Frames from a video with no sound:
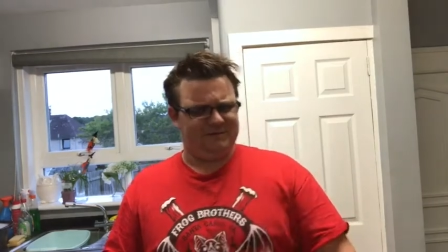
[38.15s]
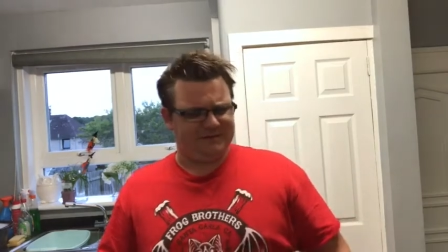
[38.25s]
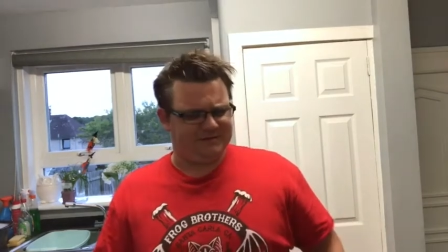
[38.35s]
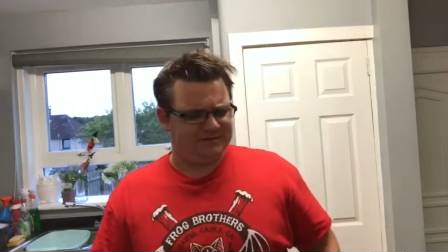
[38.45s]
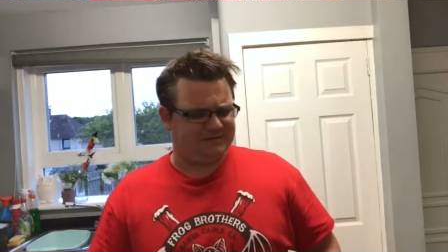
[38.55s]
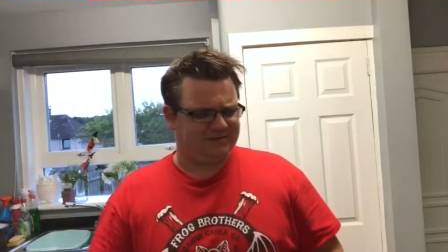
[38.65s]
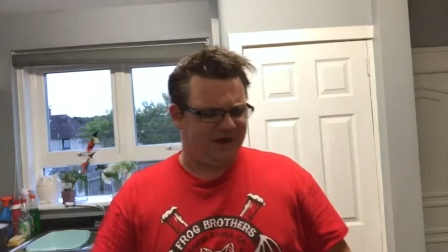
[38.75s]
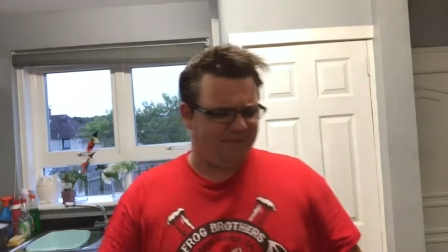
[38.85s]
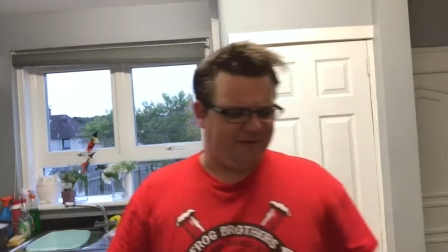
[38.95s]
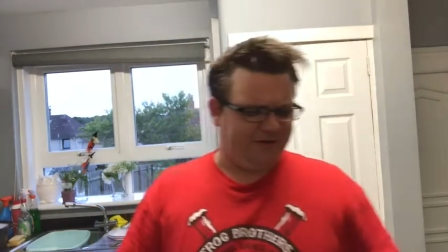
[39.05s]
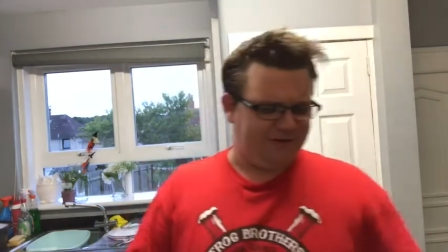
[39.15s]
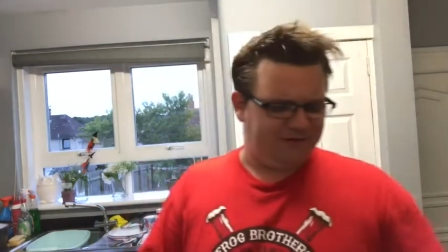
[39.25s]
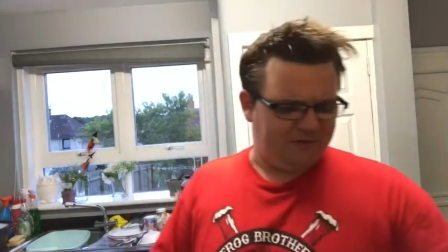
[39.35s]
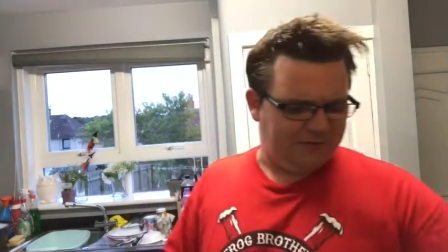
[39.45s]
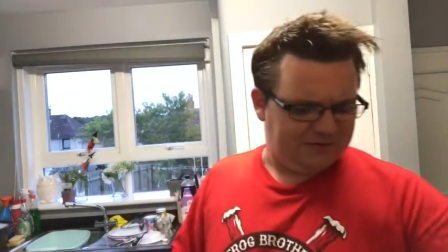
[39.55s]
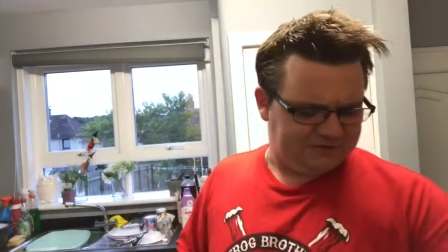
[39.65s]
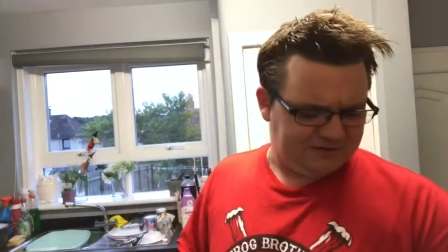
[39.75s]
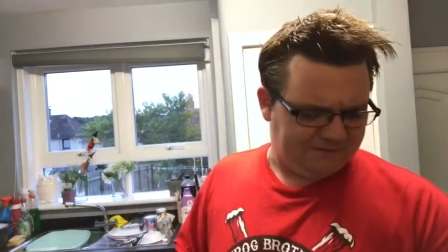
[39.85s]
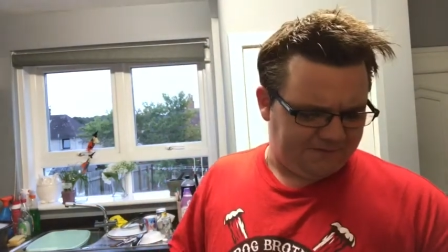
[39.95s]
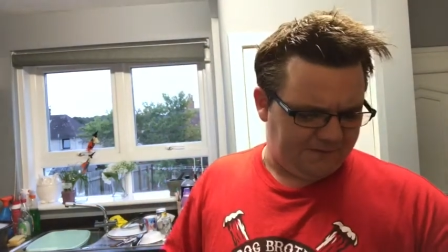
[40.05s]
basically scrap leather that you'll be using
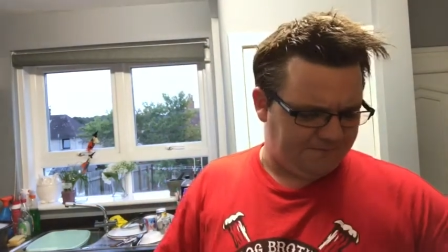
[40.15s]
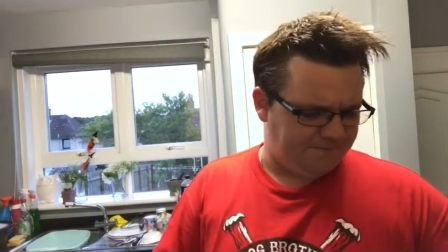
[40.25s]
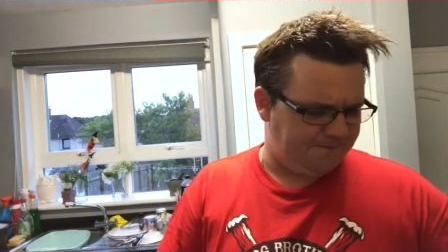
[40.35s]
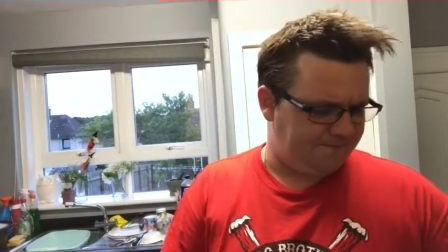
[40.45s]
at the front.